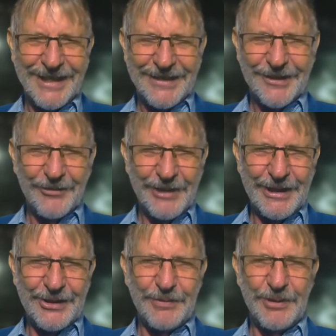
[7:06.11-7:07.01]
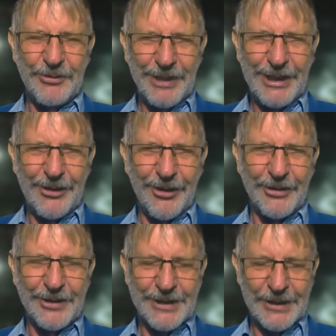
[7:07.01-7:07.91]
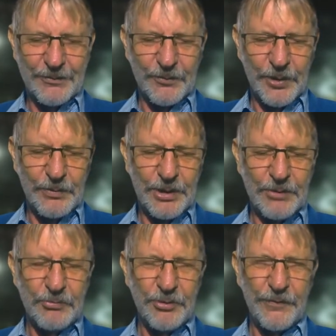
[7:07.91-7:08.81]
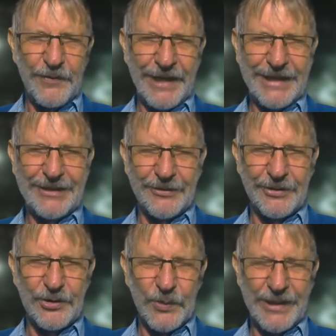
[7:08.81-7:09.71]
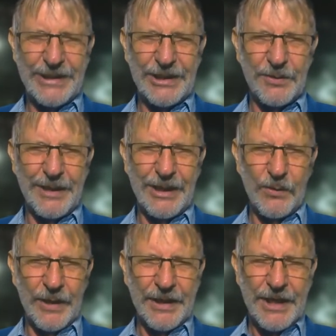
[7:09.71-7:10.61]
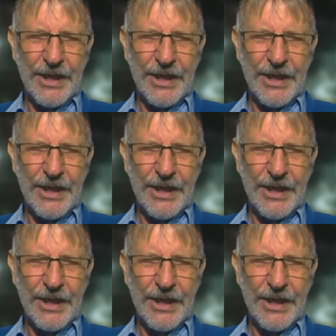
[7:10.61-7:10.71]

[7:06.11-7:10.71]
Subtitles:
So we need to be really honest. And when we reflect on 2021,